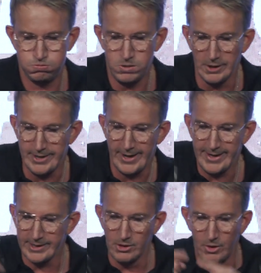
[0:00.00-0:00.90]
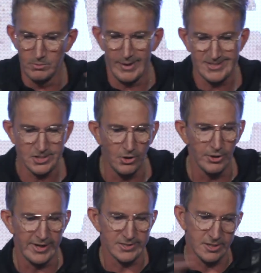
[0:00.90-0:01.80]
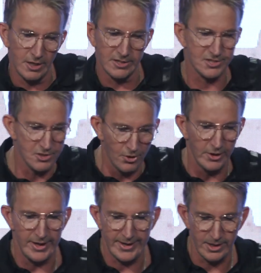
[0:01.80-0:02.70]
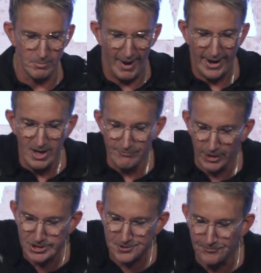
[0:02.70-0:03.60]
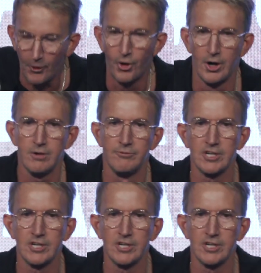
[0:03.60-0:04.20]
Okay, I got to go on with my story. I started a story. I got to go back. Verse 4.